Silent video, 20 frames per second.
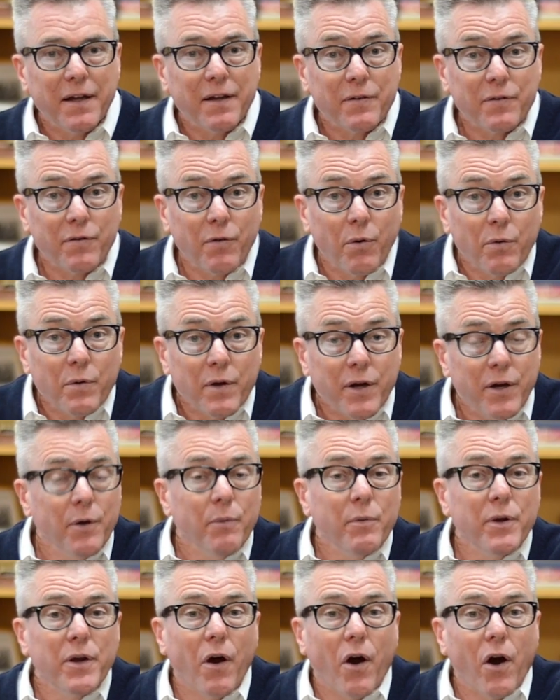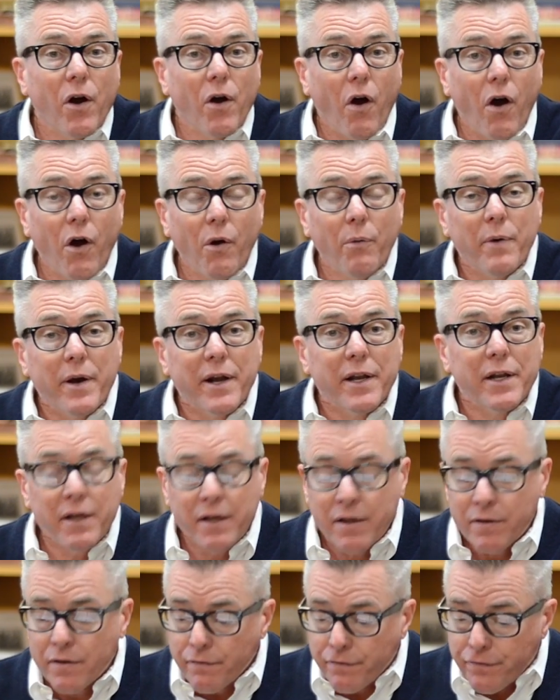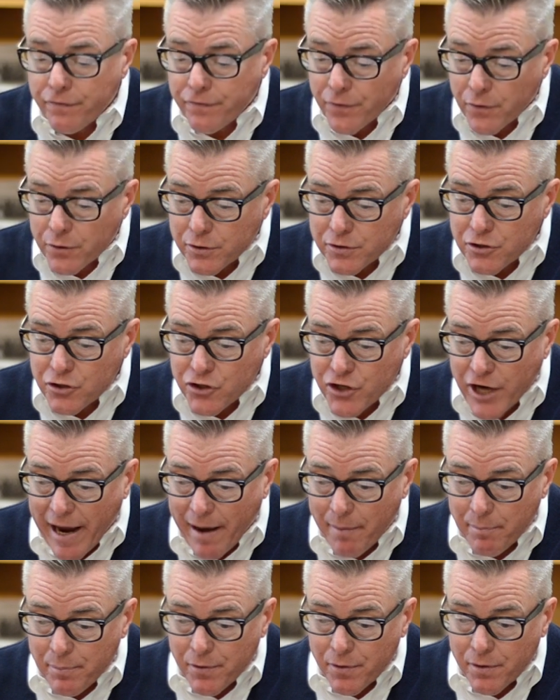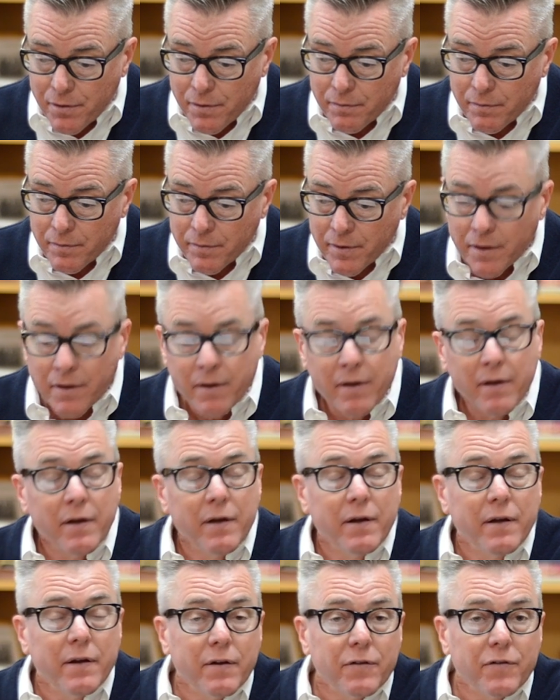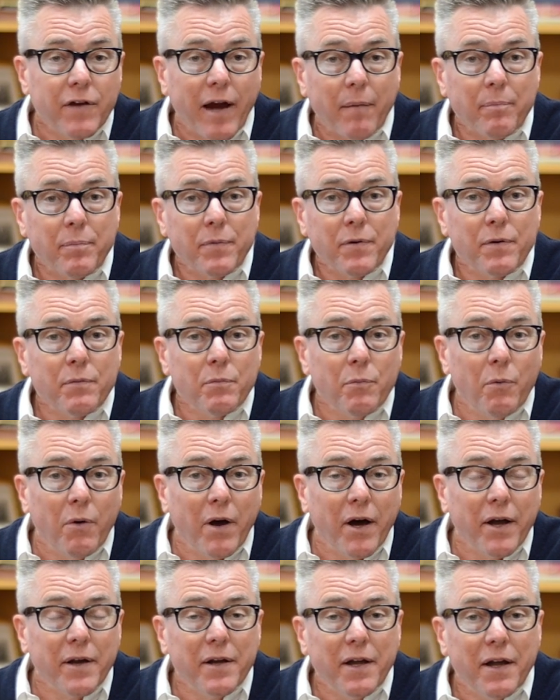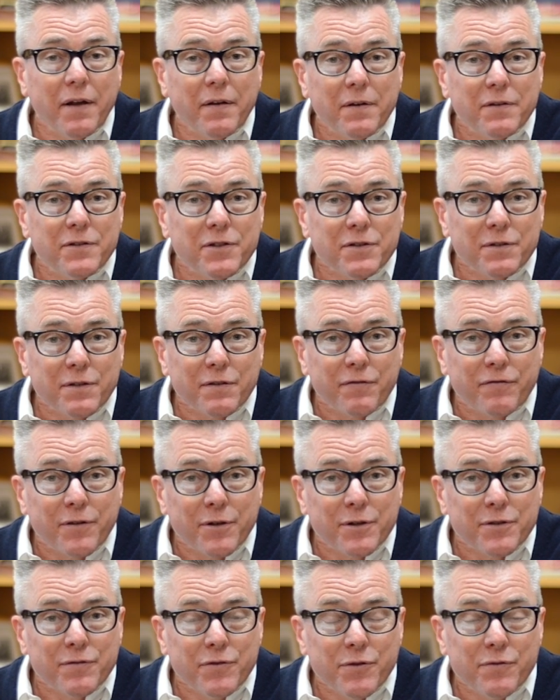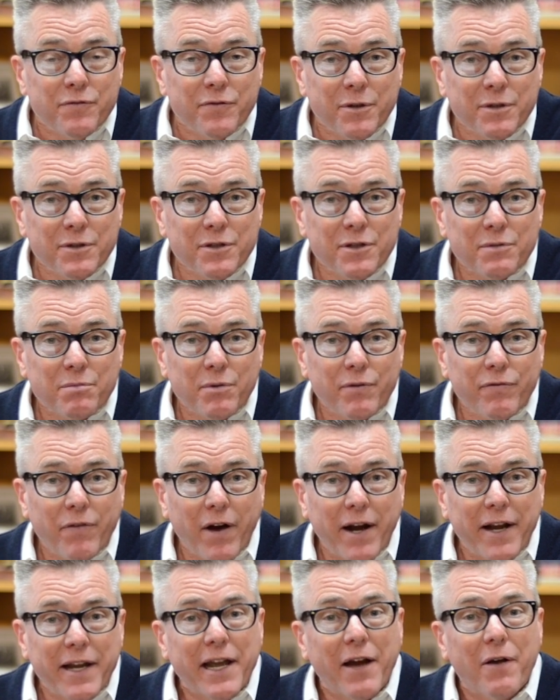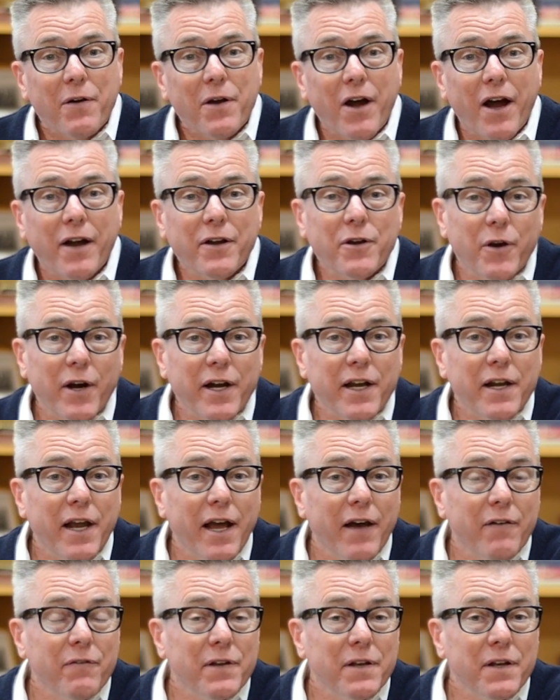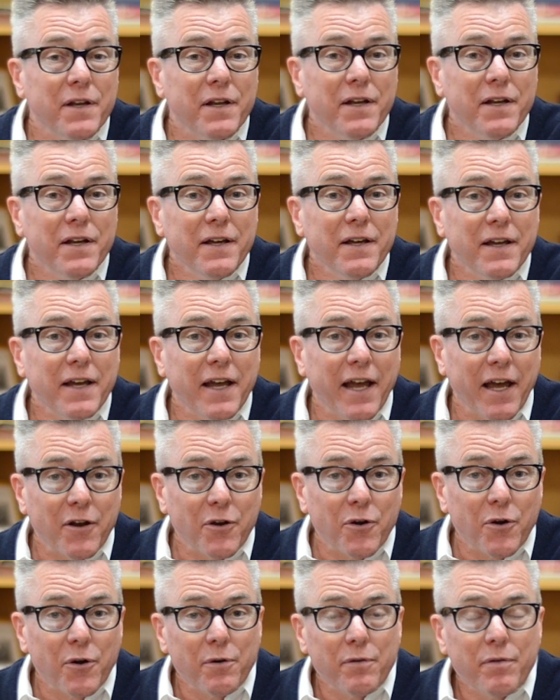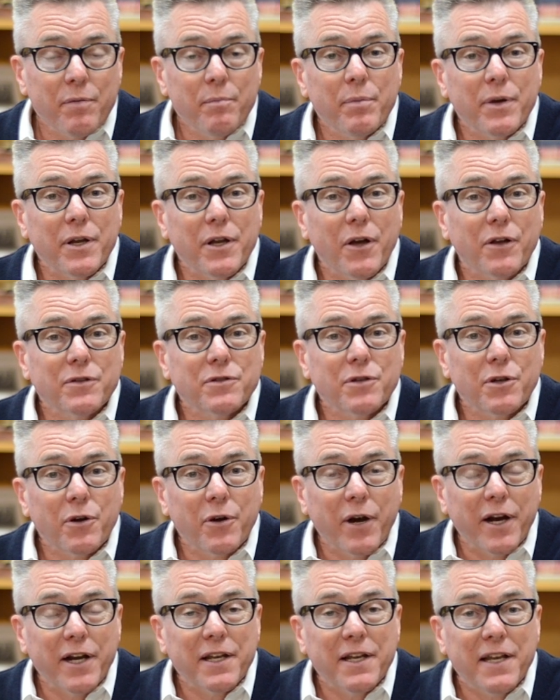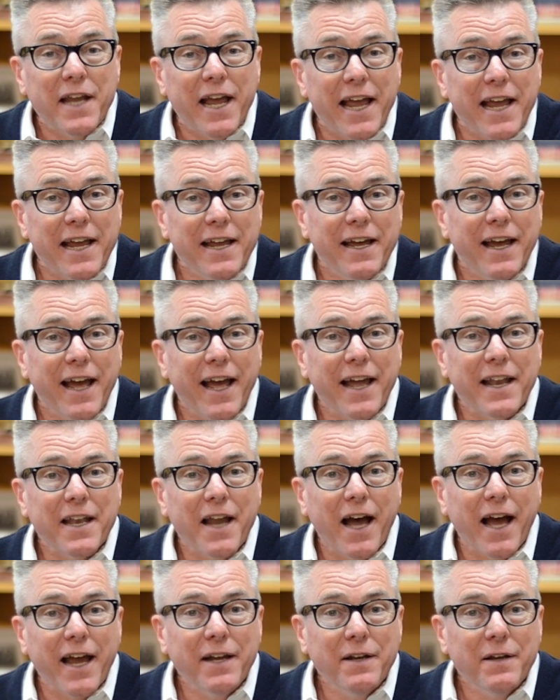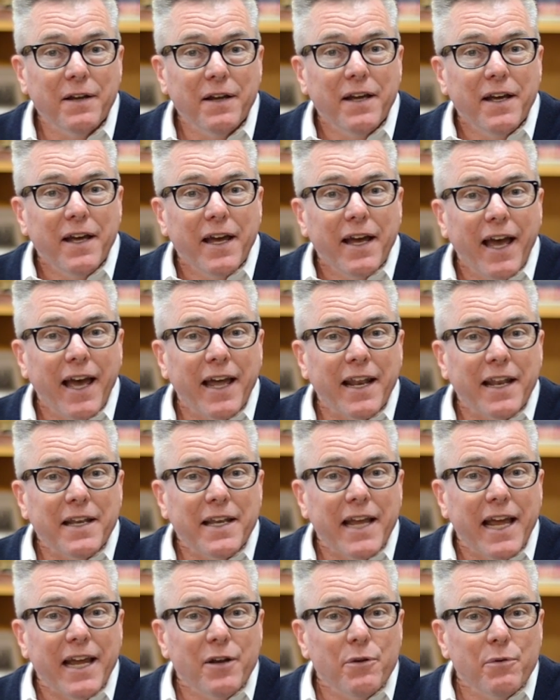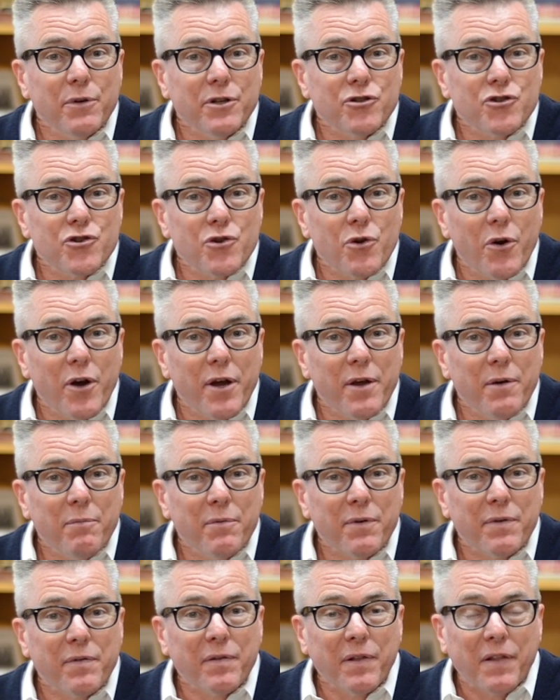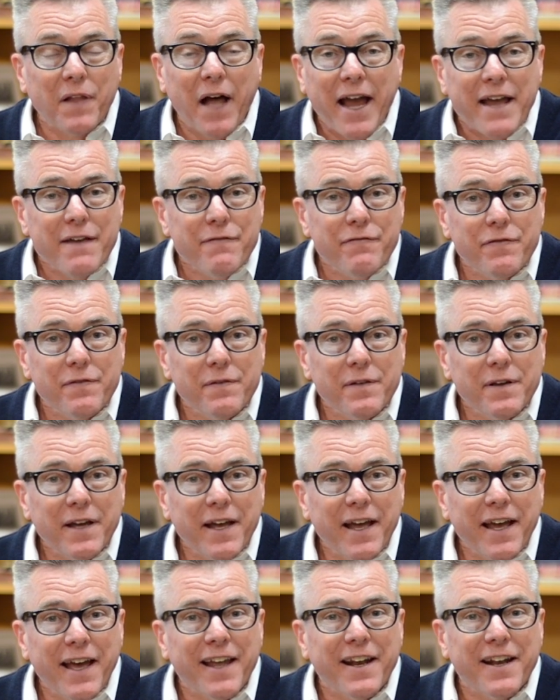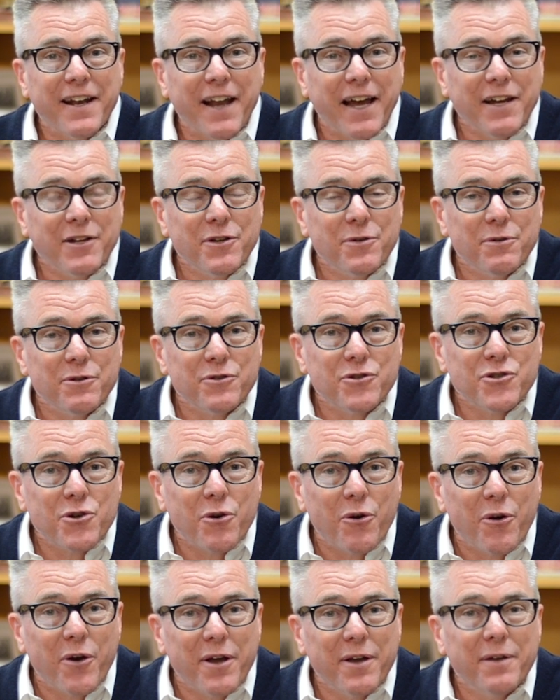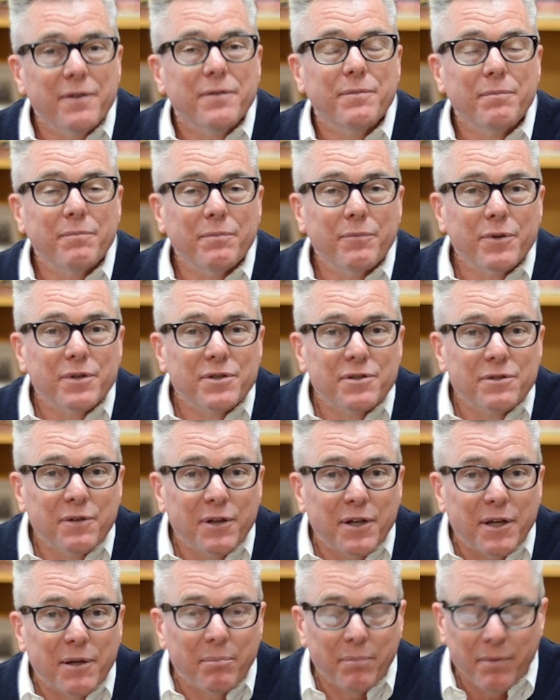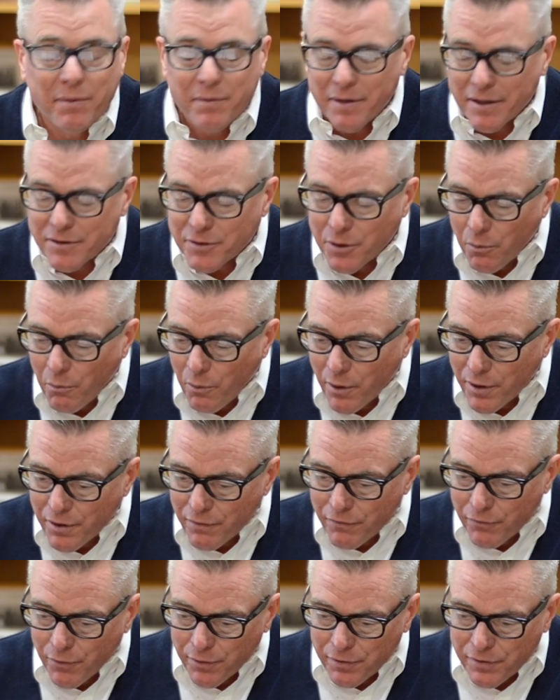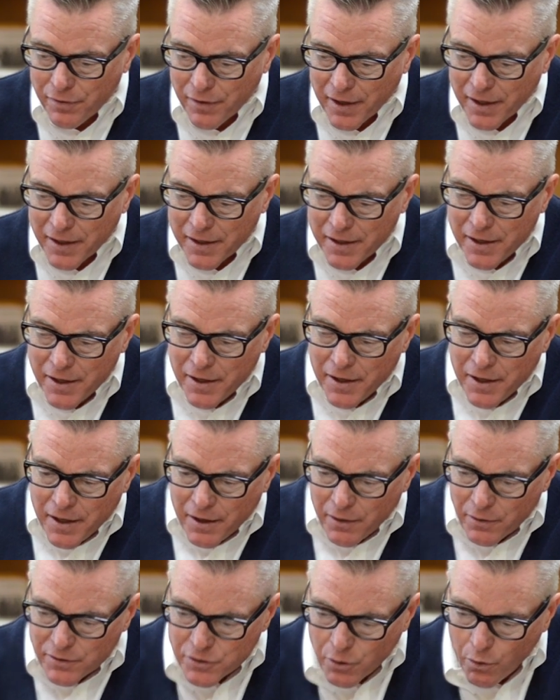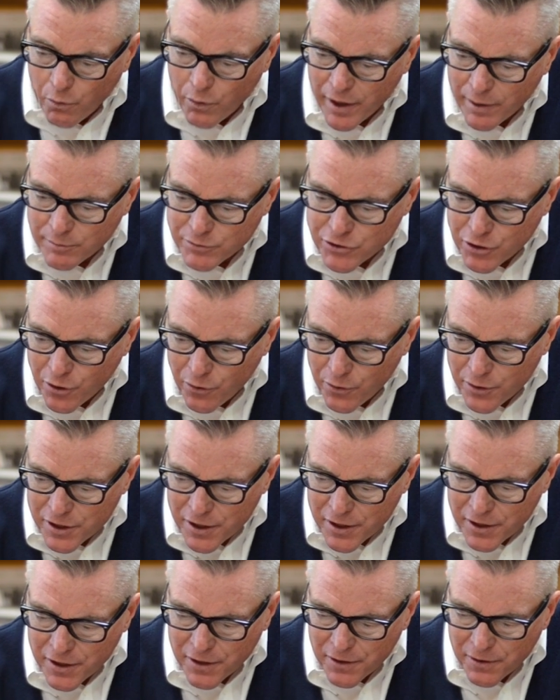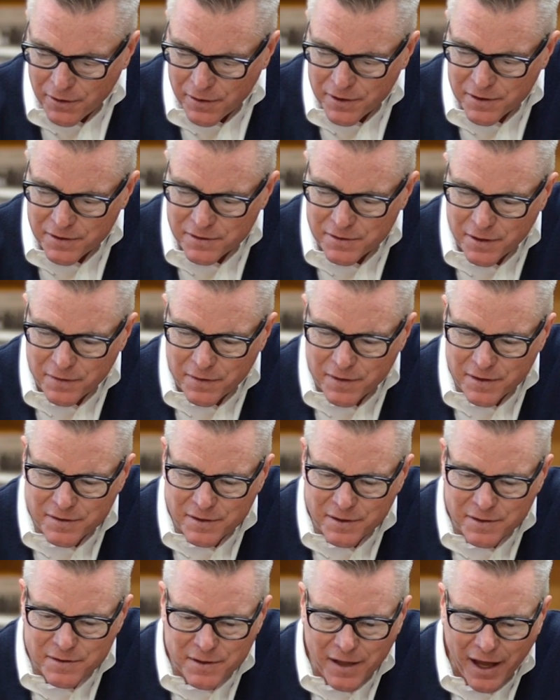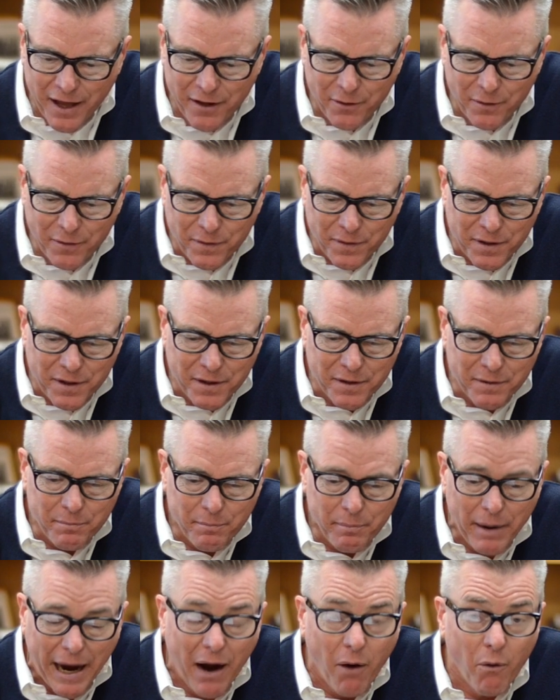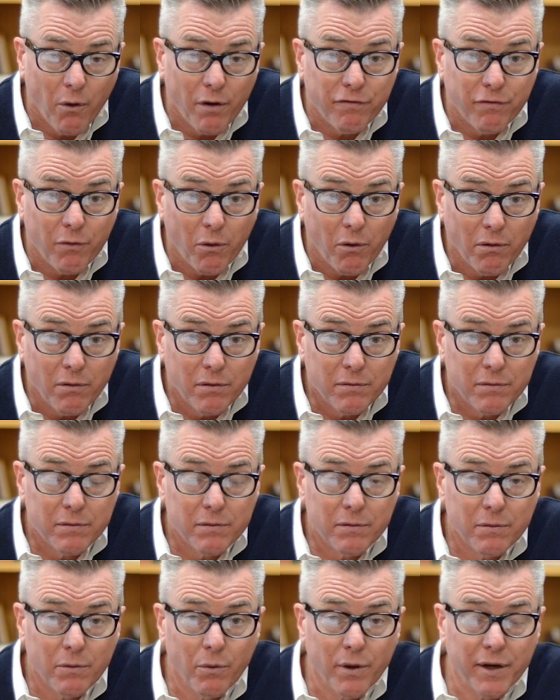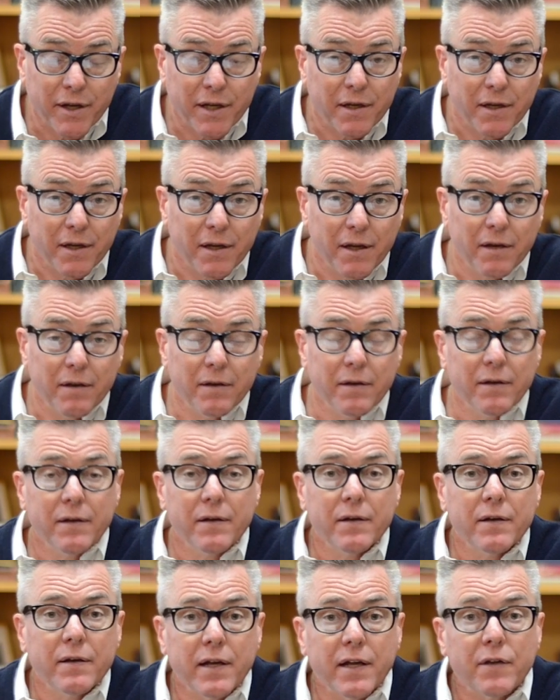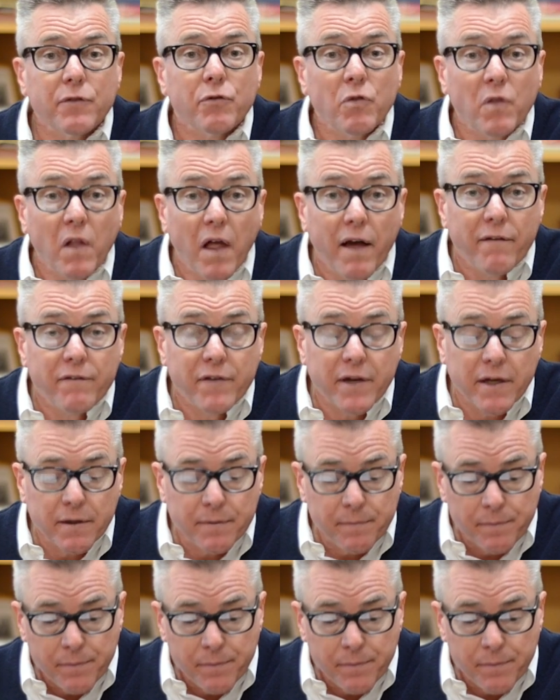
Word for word: So here we are already in the first chapter, chapter 1 and just the first few verses we're finding out God created heaven and earth, but he also created day and night and a day to enjoy with life and a night to enjoy with sleep. That's a wonderful thing. So what I'm showing you here is that this is not only powerful, what he did, it's loving.